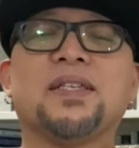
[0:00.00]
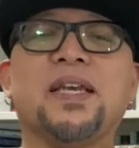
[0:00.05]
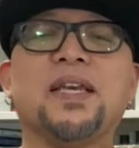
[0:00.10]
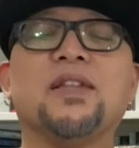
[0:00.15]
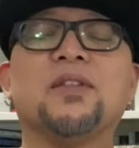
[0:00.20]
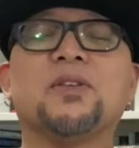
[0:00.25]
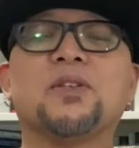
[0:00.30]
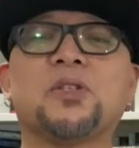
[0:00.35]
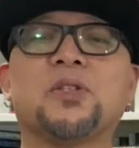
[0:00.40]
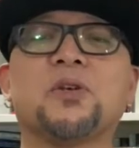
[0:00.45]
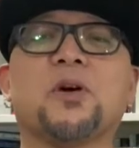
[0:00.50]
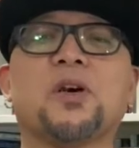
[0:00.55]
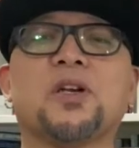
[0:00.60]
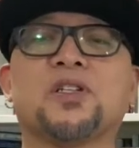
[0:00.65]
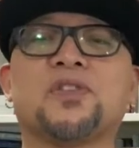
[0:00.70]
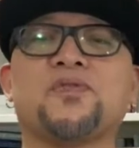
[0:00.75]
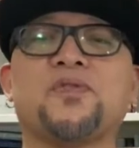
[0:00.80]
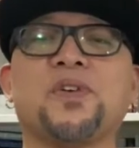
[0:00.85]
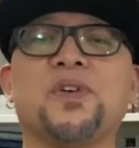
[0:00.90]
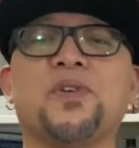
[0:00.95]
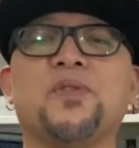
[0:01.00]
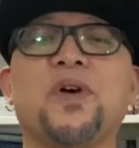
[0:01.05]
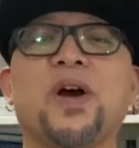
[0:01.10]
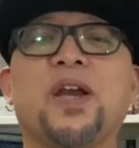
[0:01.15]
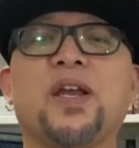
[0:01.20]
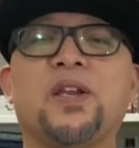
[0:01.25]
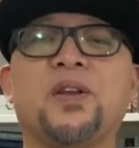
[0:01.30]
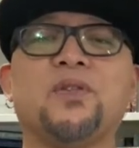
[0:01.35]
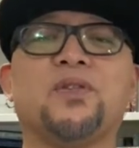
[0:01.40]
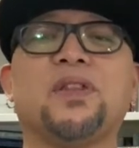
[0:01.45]
in the stars for you,
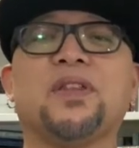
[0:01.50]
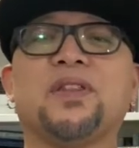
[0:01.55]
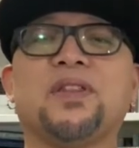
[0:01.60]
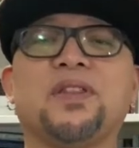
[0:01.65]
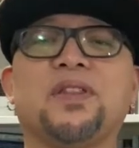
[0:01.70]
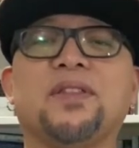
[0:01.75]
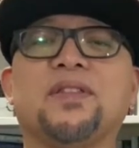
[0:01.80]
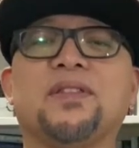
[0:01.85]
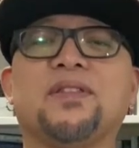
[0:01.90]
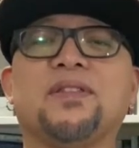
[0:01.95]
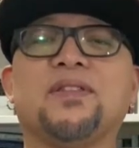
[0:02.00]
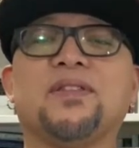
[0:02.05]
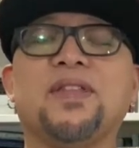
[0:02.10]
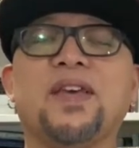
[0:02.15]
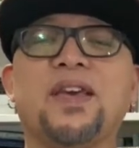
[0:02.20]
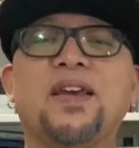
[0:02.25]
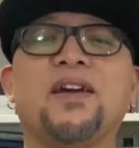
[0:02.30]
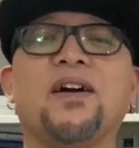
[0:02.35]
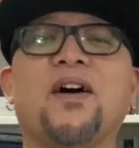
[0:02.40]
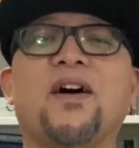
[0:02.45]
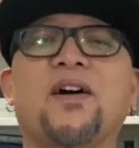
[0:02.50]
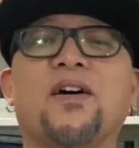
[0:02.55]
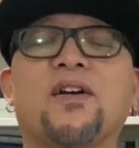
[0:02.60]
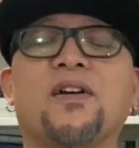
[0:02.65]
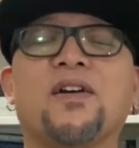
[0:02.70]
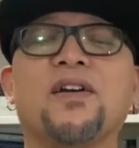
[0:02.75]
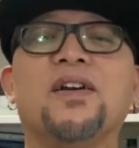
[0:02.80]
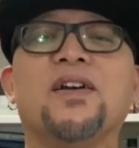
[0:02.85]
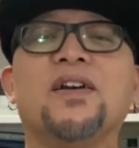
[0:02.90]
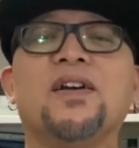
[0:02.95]
I know that they
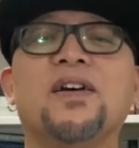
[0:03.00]
are